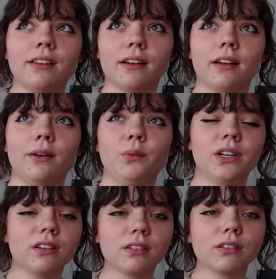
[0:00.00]
We
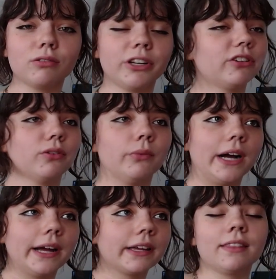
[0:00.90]
don't know
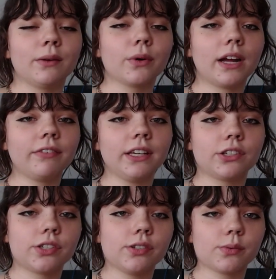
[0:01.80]
why. They were having
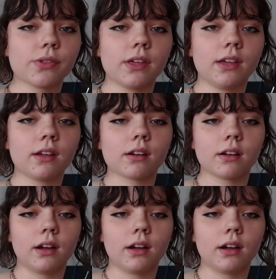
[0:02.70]
issues with it